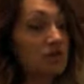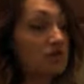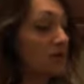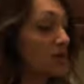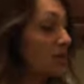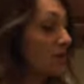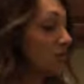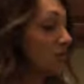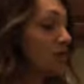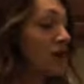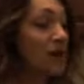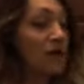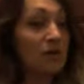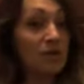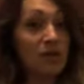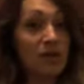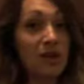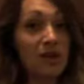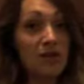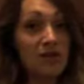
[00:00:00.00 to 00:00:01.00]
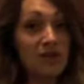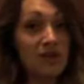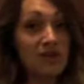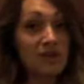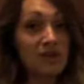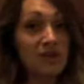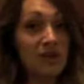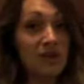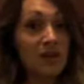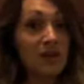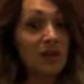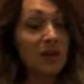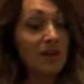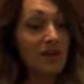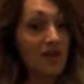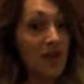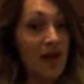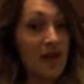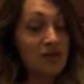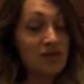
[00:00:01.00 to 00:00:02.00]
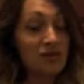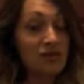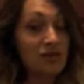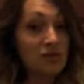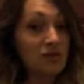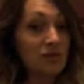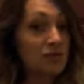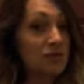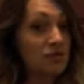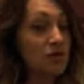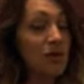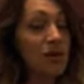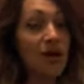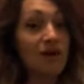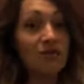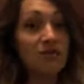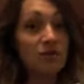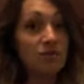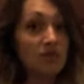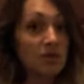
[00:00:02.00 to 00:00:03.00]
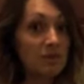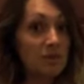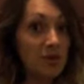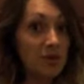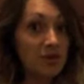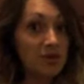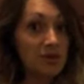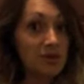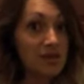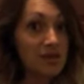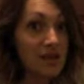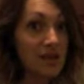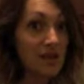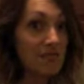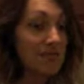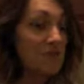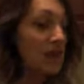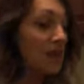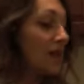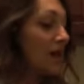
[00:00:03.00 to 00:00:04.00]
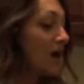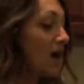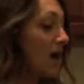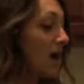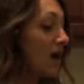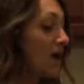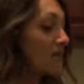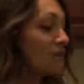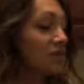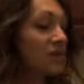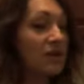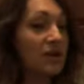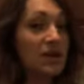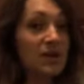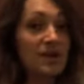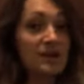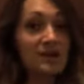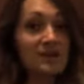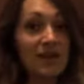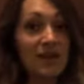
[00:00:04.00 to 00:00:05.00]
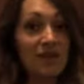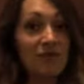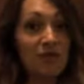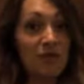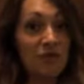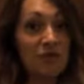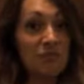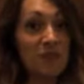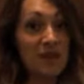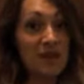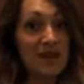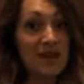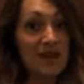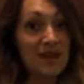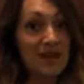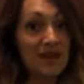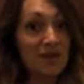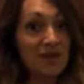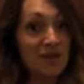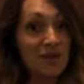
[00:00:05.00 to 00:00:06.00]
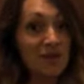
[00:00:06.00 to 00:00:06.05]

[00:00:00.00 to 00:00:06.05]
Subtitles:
So not only are these going to last you and you don't have to repurchase them, they're going to save you money in